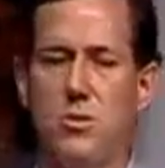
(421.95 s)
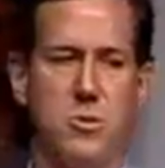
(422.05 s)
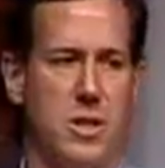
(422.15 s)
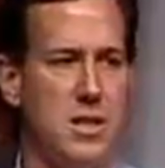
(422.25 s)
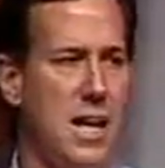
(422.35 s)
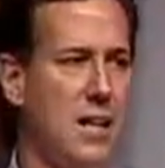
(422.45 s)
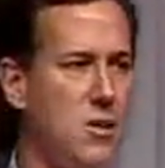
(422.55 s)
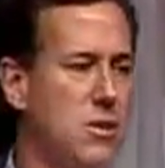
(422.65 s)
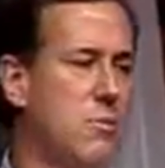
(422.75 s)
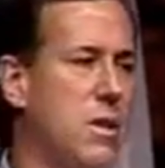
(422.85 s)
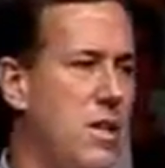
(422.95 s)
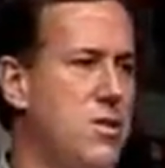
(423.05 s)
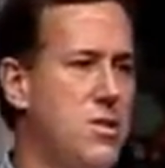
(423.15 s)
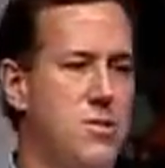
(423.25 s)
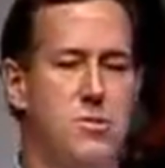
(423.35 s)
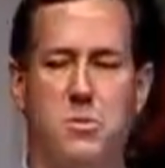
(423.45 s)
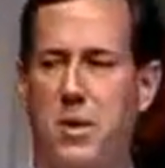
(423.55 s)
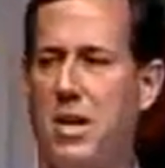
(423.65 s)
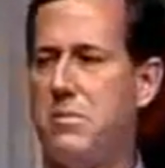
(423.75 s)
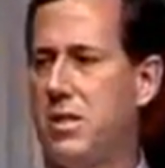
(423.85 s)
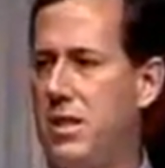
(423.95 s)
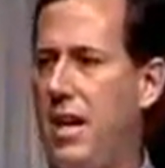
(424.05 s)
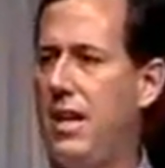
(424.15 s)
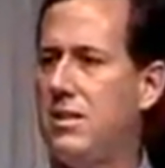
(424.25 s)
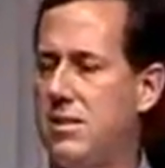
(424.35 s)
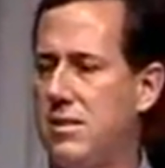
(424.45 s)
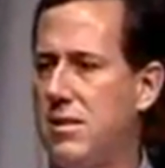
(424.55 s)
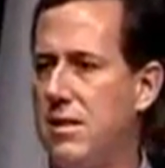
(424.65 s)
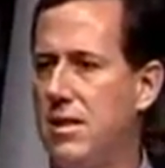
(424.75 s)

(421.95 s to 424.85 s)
children in that healthy relationships with moms and dads,